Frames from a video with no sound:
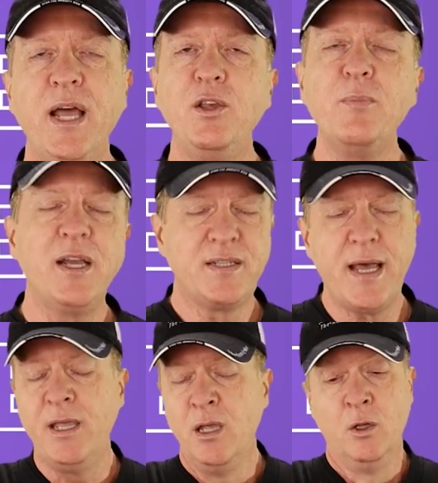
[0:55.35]
Now you might
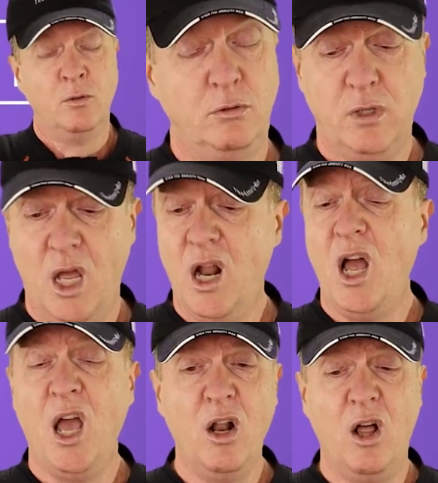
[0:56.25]
say, well, then
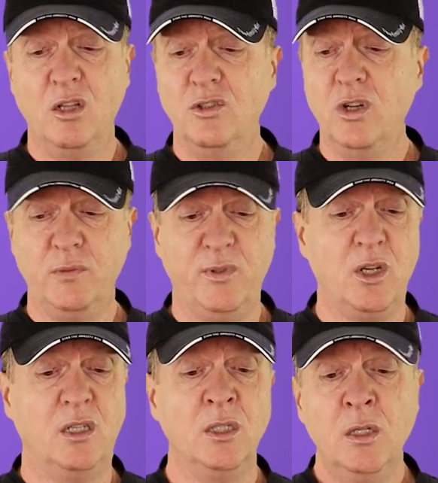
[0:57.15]
I hate all annuities
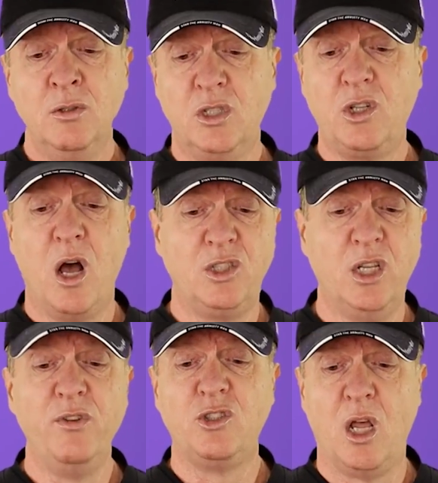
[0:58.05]
because this guy on
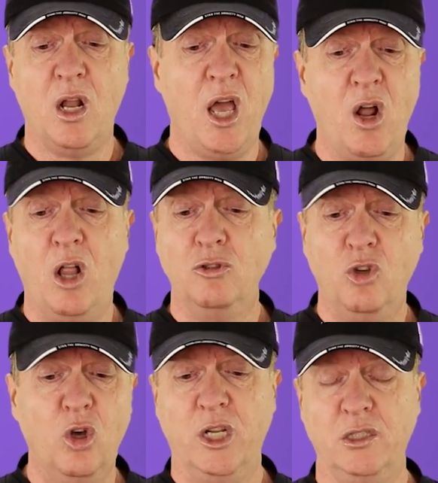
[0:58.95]
TV said I hate all
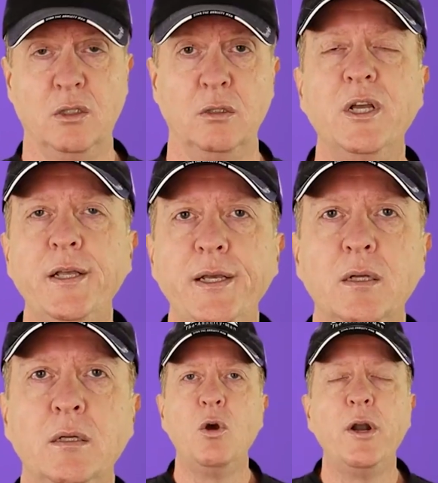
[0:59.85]
annuities.
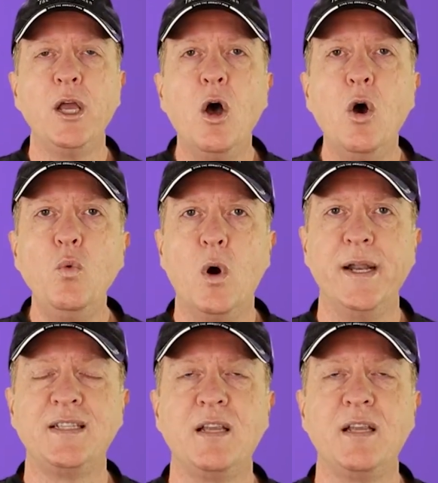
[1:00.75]
Really? You already own one.